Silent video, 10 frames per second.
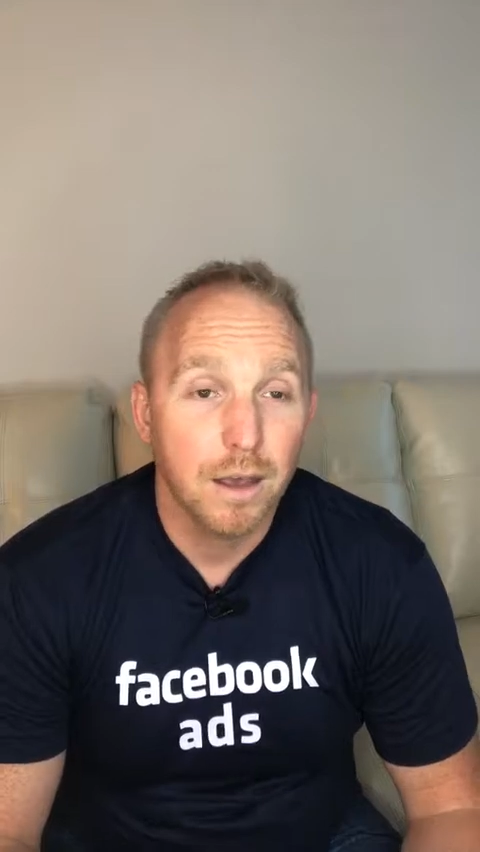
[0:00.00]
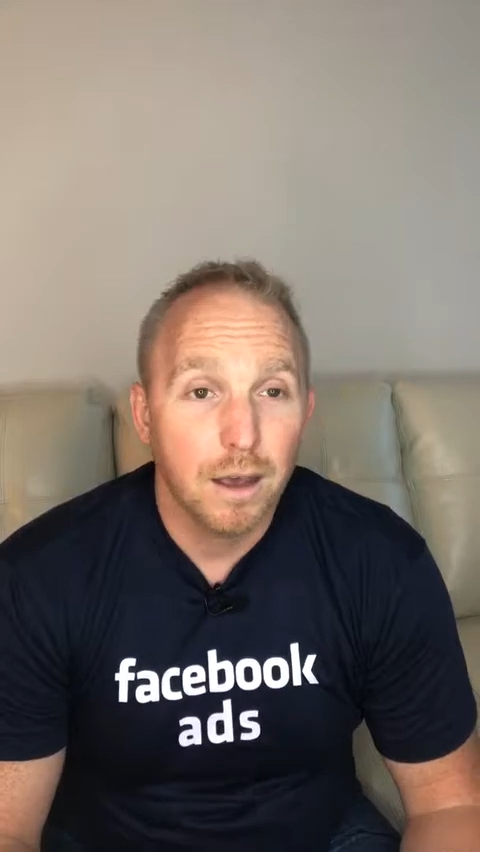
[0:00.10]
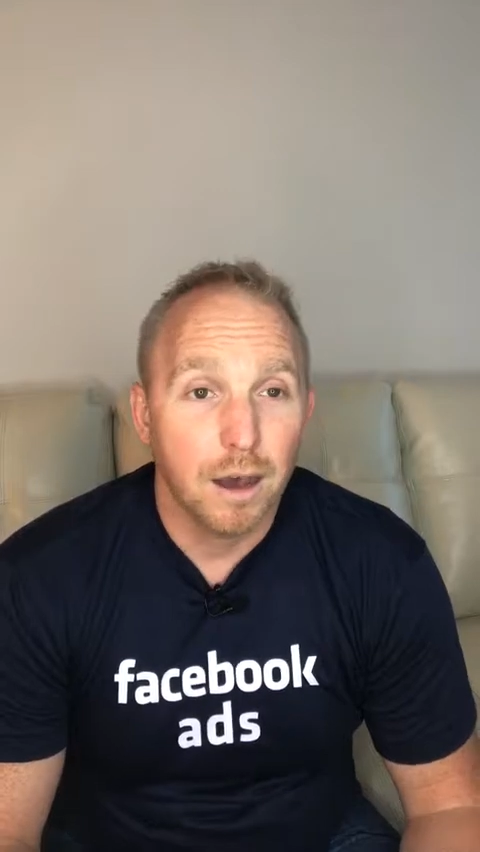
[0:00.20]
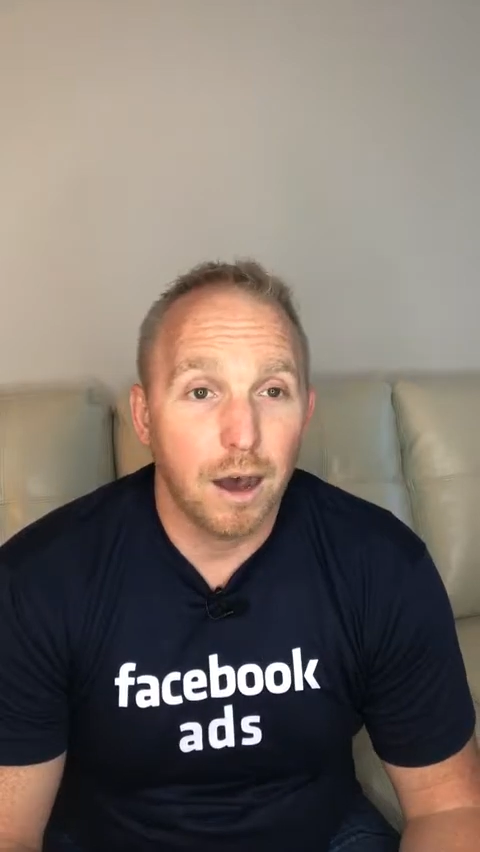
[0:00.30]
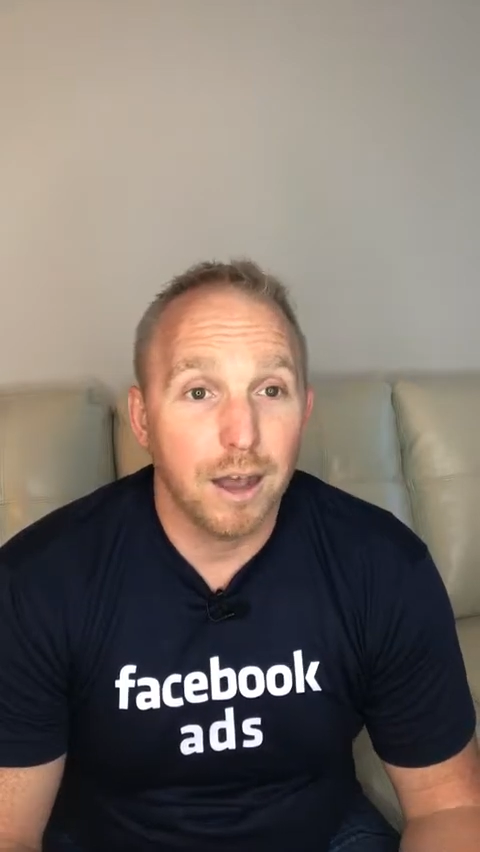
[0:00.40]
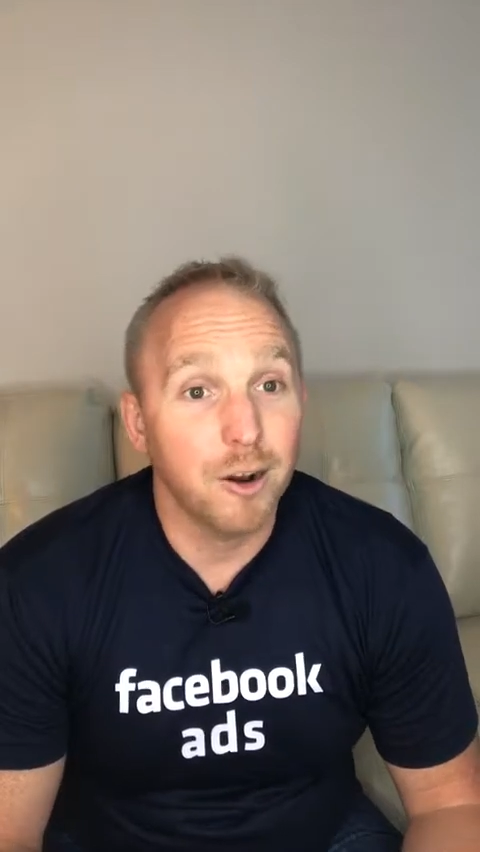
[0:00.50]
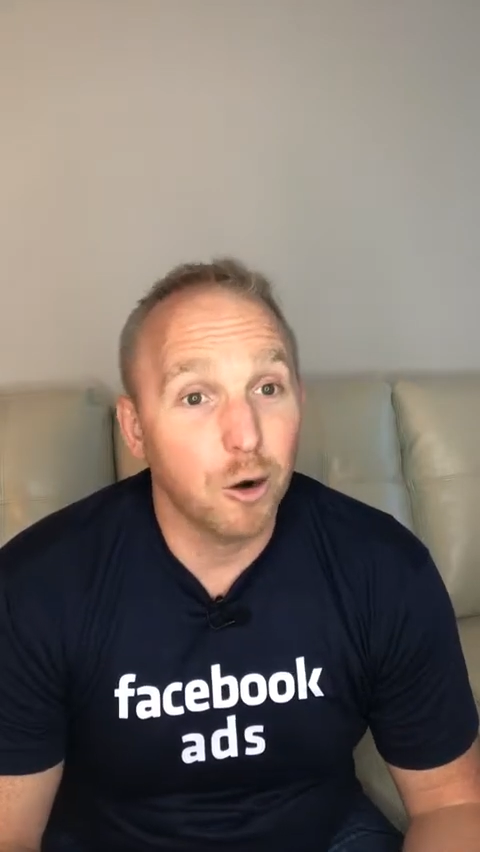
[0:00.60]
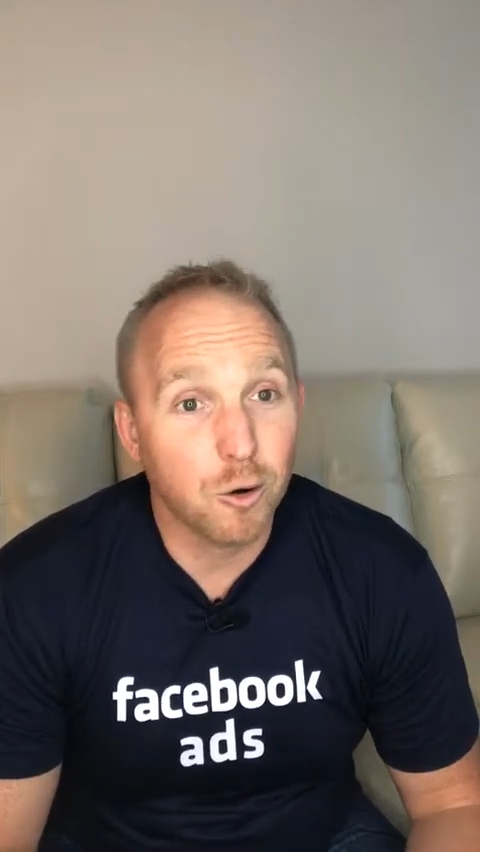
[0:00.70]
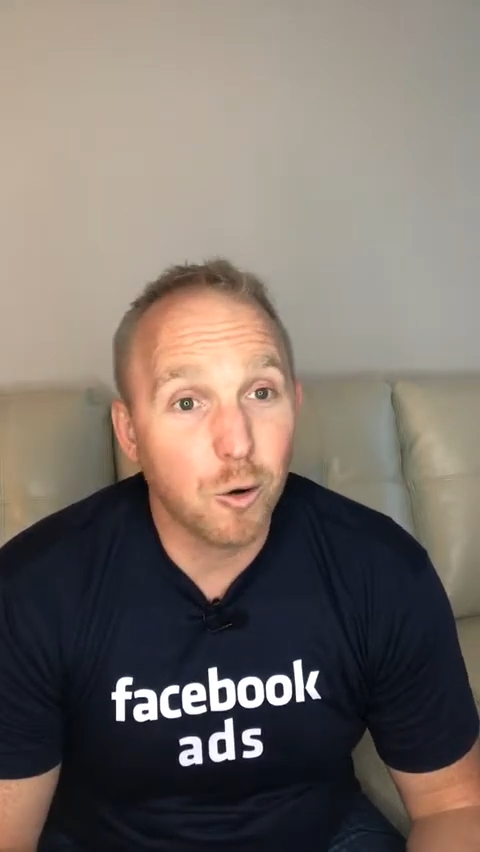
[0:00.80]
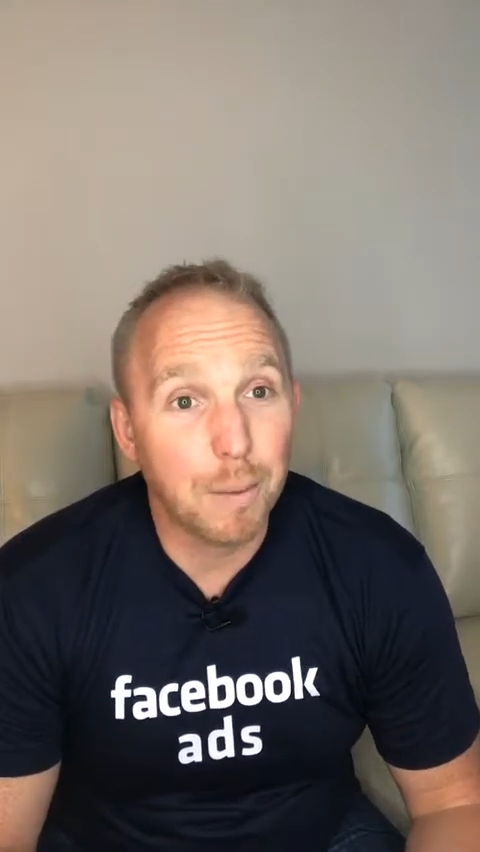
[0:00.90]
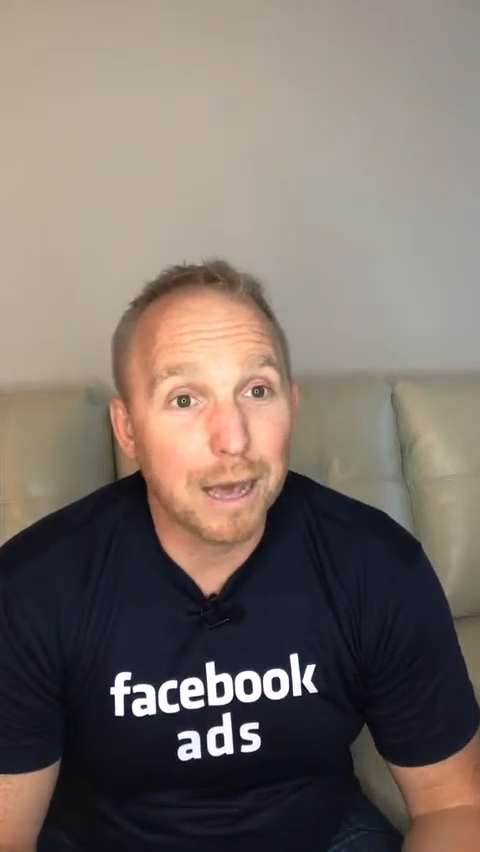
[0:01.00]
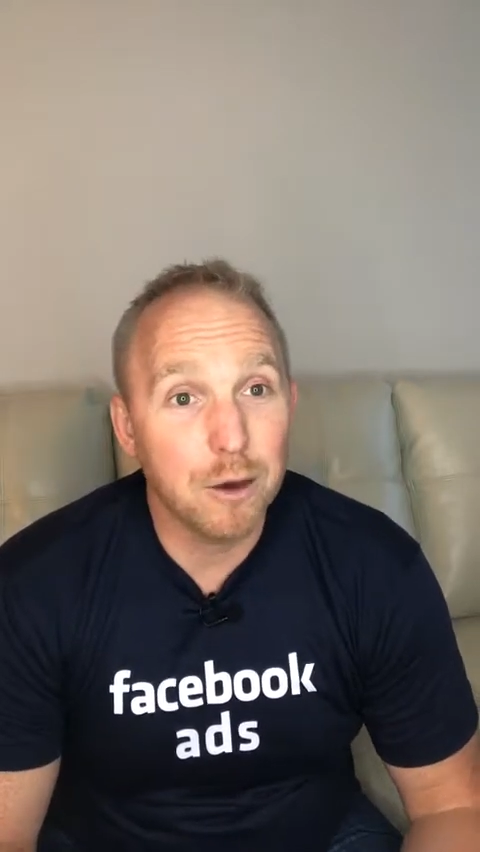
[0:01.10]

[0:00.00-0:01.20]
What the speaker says: an article by